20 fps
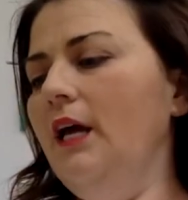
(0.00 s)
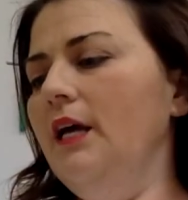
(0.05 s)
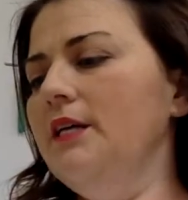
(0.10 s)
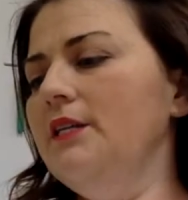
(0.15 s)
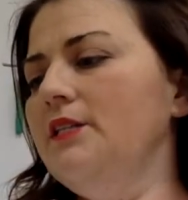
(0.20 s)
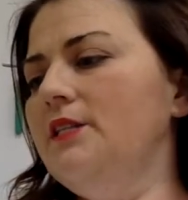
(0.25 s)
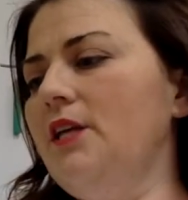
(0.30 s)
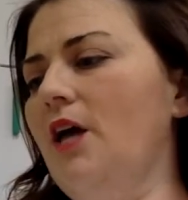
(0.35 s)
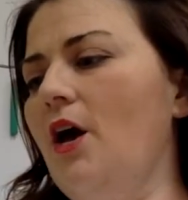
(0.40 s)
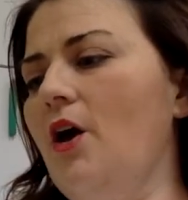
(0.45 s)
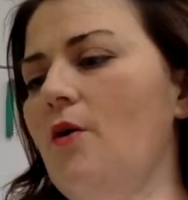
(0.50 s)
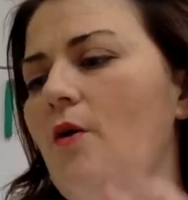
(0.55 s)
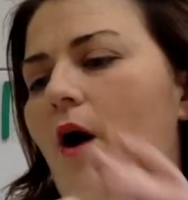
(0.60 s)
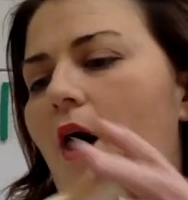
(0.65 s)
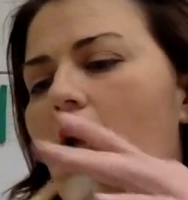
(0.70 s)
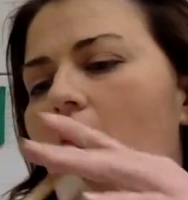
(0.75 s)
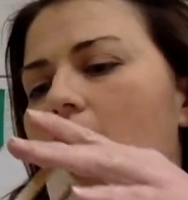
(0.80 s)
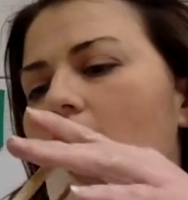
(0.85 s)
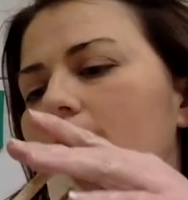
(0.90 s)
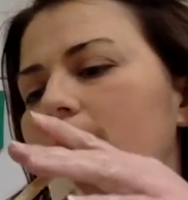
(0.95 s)
So
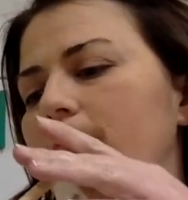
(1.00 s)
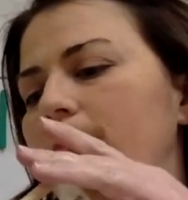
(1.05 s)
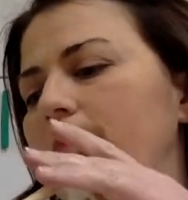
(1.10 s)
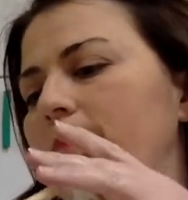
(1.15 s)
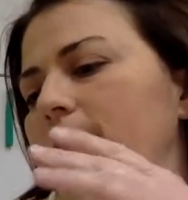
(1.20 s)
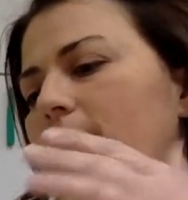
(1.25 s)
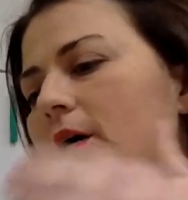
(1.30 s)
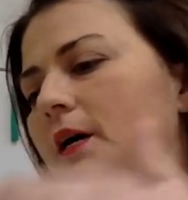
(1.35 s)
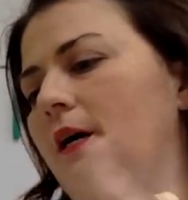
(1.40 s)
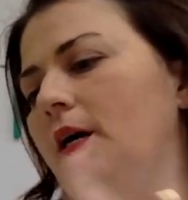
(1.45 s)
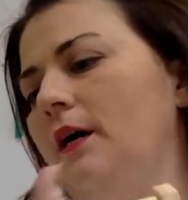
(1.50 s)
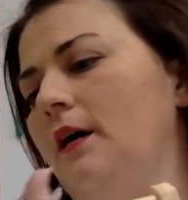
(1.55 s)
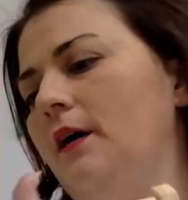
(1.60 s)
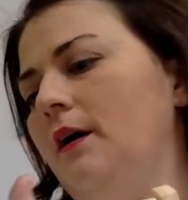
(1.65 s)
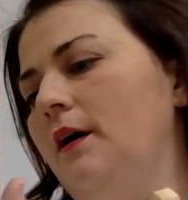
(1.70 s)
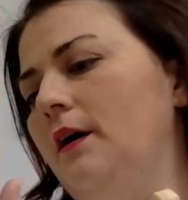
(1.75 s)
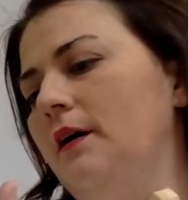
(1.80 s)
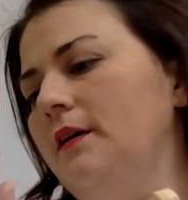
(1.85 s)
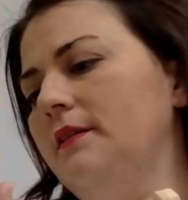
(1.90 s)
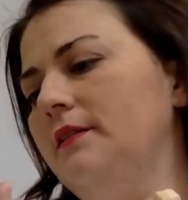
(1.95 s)

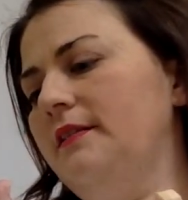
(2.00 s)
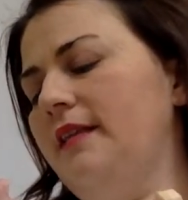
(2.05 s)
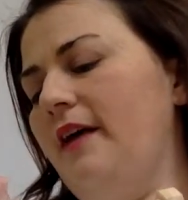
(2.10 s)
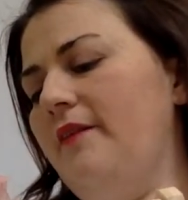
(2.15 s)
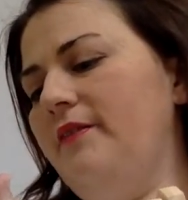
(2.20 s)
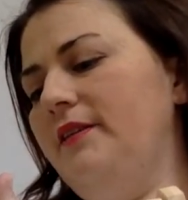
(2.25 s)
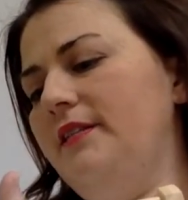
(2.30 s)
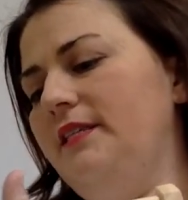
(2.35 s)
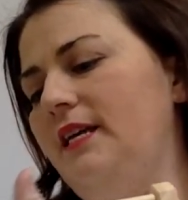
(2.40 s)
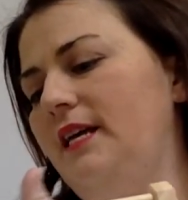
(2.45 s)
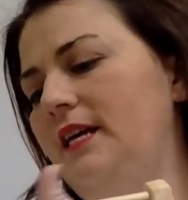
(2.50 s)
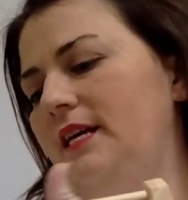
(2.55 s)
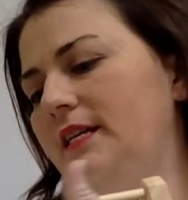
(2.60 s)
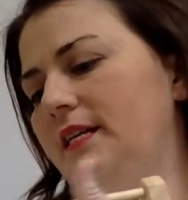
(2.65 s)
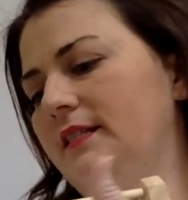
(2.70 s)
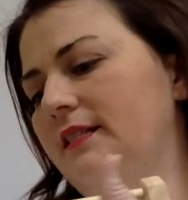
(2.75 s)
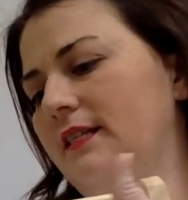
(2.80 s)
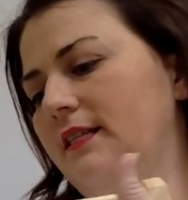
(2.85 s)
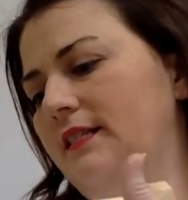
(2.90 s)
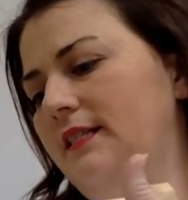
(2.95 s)
17
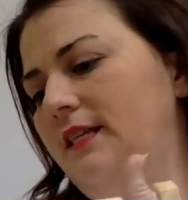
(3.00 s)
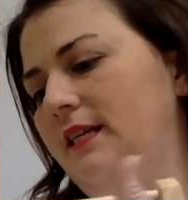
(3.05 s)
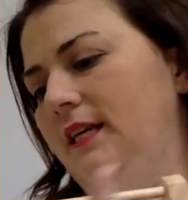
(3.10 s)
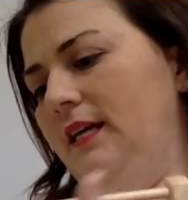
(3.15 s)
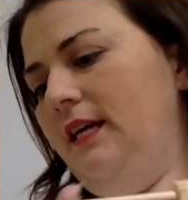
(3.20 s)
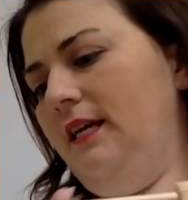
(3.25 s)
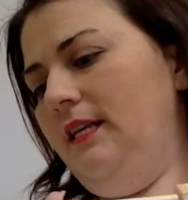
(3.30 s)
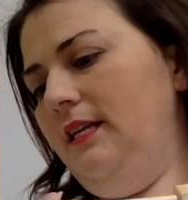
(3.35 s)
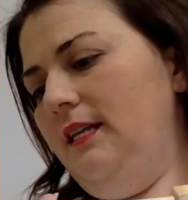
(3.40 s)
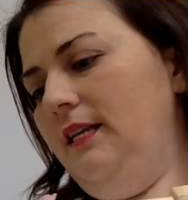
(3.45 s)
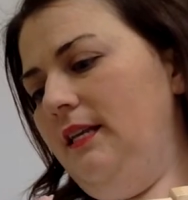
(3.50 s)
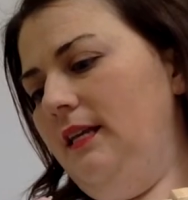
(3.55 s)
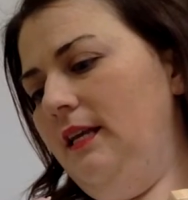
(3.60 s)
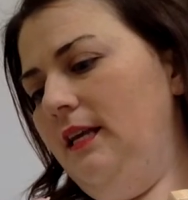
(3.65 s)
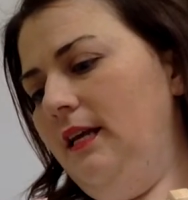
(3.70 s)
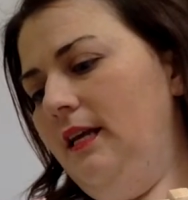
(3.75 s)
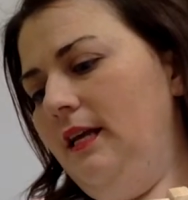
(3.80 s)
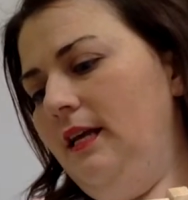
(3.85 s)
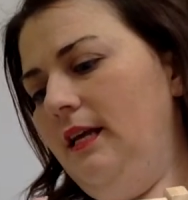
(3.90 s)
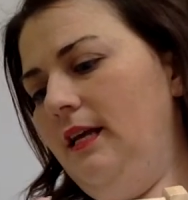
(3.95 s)
is a 10
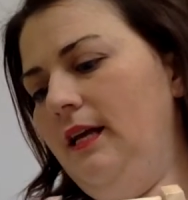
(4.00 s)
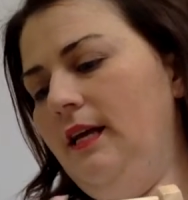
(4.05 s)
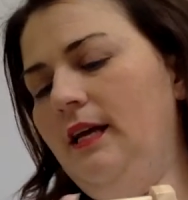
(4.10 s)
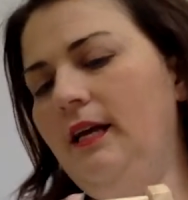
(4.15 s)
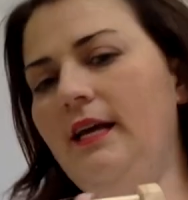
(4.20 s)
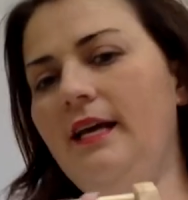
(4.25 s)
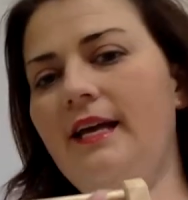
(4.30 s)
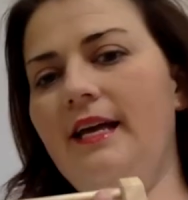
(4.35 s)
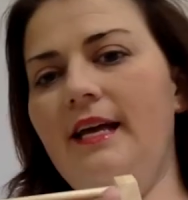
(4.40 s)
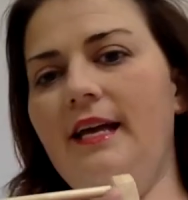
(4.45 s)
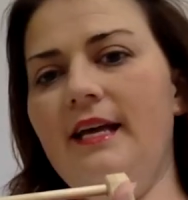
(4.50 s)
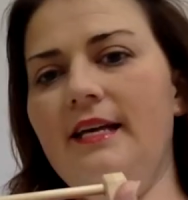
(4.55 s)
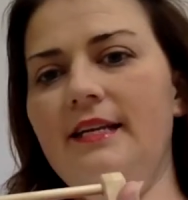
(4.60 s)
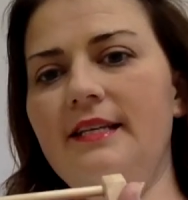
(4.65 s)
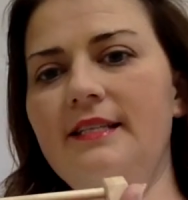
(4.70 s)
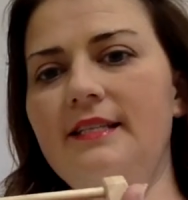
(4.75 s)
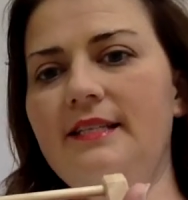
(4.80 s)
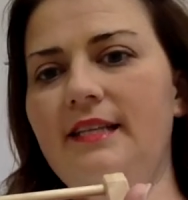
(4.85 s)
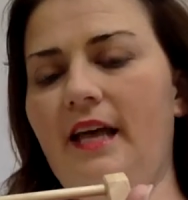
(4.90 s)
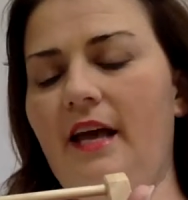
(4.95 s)
and a
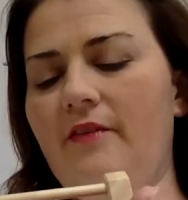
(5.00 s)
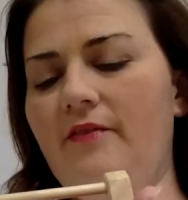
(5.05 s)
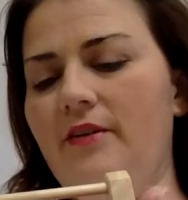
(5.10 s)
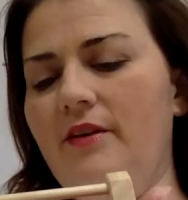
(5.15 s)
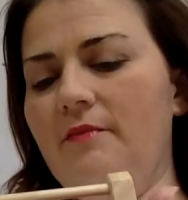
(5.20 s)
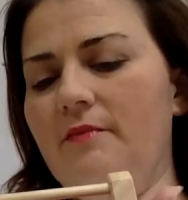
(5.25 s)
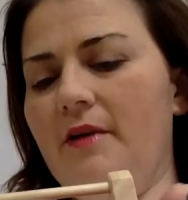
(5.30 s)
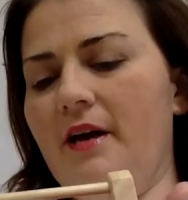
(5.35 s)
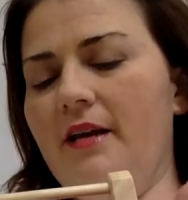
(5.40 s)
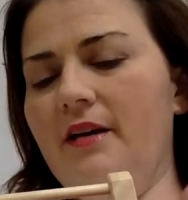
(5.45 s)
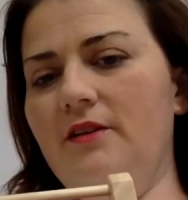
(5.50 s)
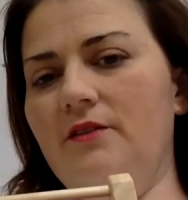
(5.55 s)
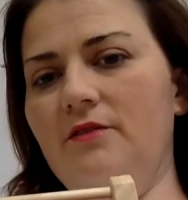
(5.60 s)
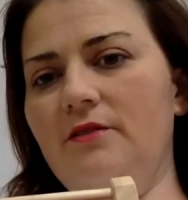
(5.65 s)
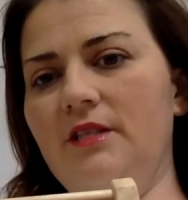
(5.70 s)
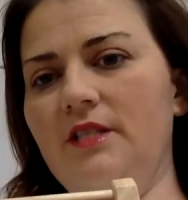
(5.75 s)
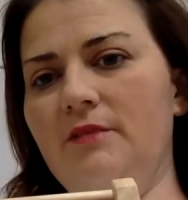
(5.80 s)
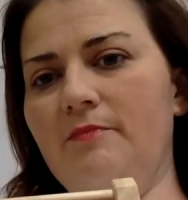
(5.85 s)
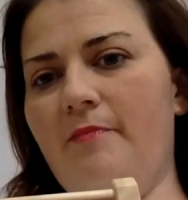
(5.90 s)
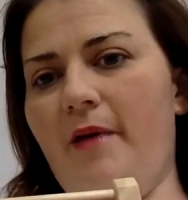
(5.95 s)
7. I'm kind of doing
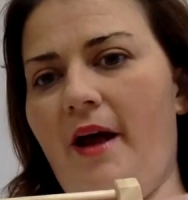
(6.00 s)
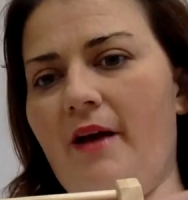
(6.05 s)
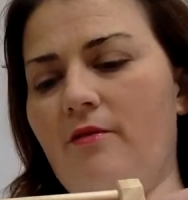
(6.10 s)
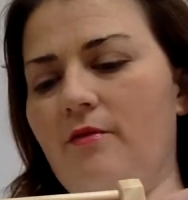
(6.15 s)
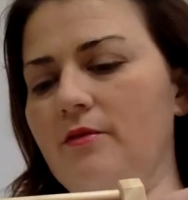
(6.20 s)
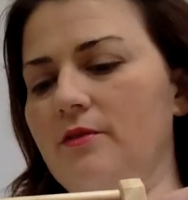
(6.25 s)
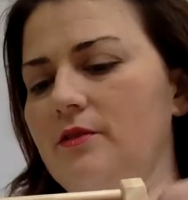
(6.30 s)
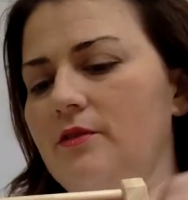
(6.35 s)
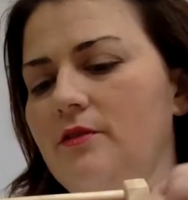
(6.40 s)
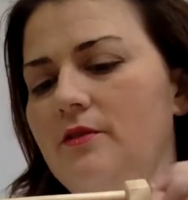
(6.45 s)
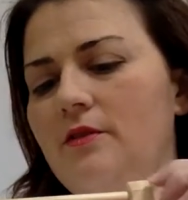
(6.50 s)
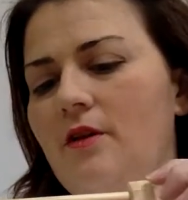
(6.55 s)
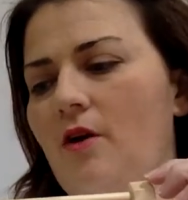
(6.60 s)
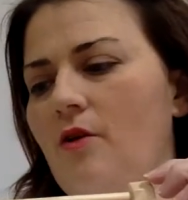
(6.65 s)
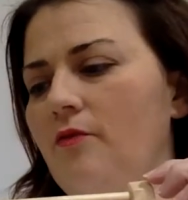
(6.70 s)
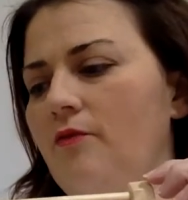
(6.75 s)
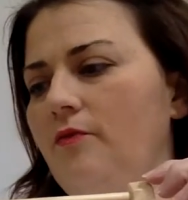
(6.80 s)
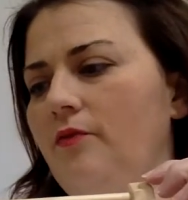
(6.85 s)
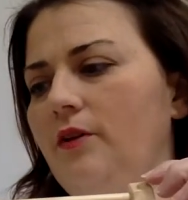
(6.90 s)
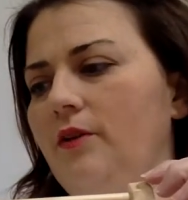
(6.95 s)
this backwards,
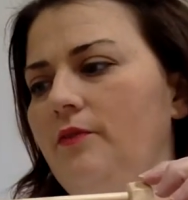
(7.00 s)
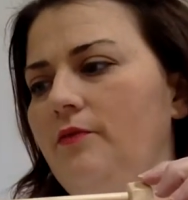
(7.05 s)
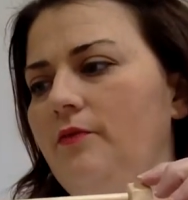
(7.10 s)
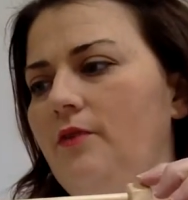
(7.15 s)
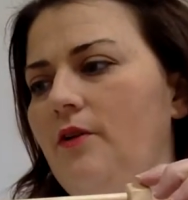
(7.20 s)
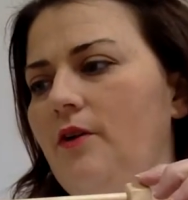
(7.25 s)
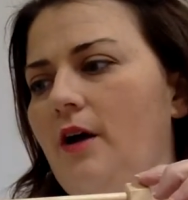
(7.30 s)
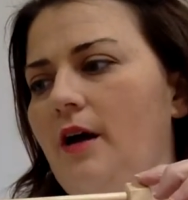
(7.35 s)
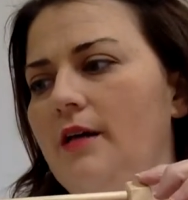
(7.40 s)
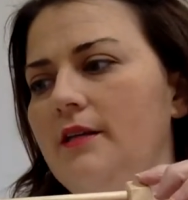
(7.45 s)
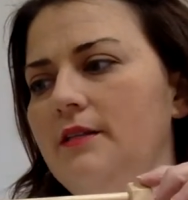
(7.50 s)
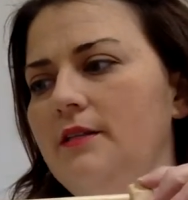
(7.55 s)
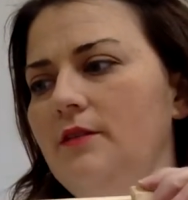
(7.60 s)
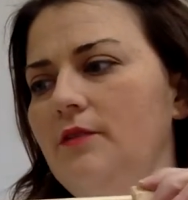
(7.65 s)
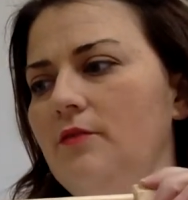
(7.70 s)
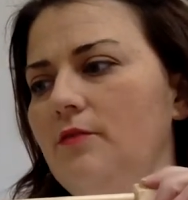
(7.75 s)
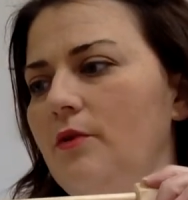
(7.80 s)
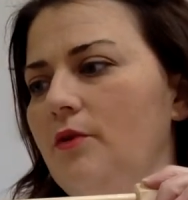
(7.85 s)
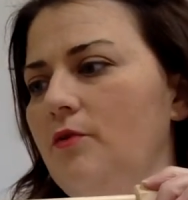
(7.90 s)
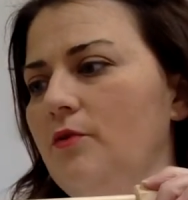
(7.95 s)
hopefully, for you guys, so
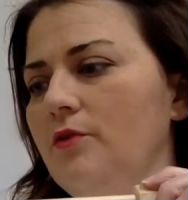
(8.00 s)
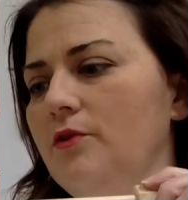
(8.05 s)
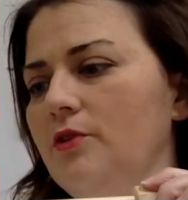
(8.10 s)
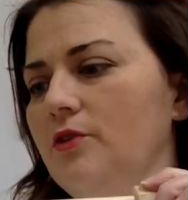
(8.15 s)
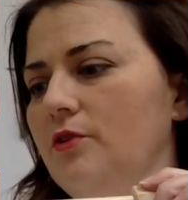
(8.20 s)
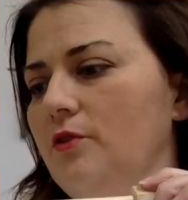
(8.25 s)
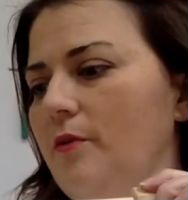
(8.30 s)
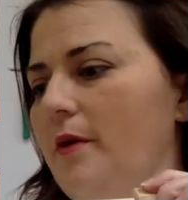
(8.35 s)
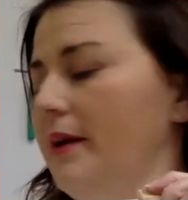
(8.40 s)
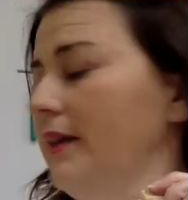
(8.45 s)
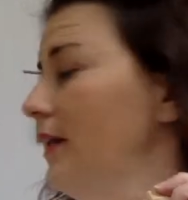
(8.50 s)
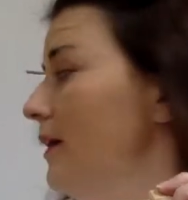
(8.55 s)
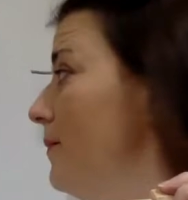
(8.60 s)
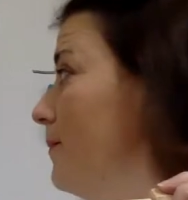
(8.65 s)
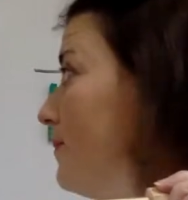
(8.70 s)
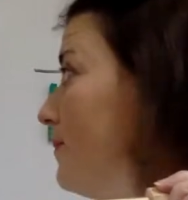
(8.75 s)
it records correctly.